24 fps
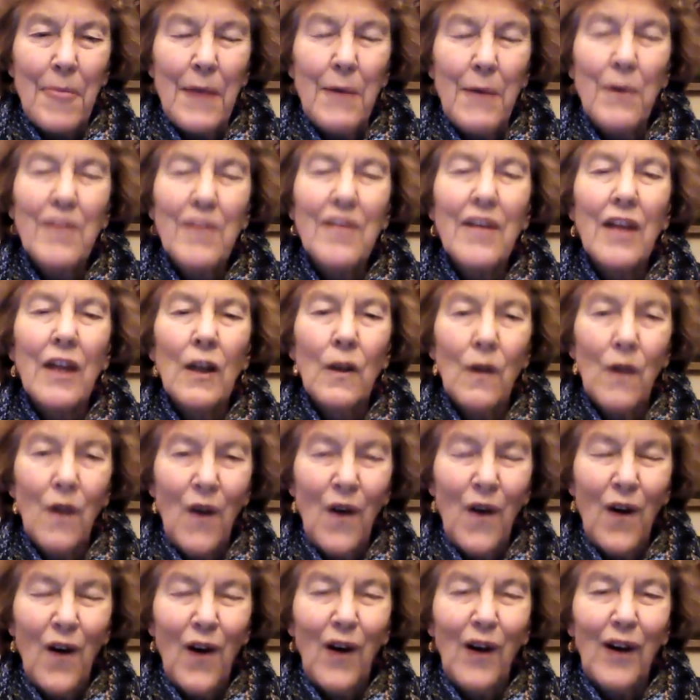it was a
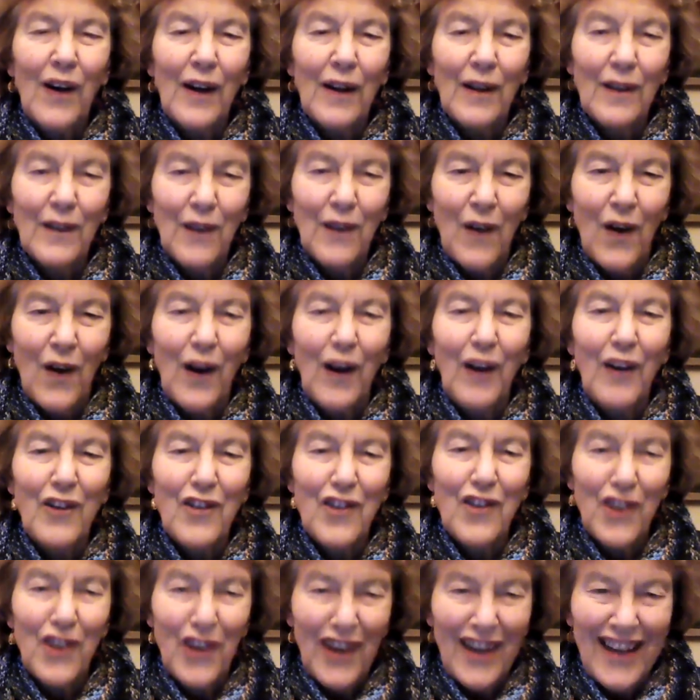long
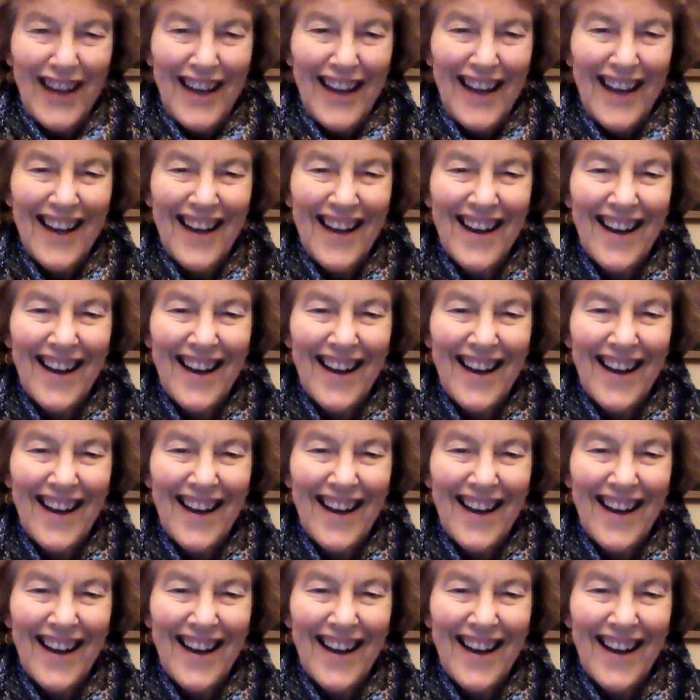journey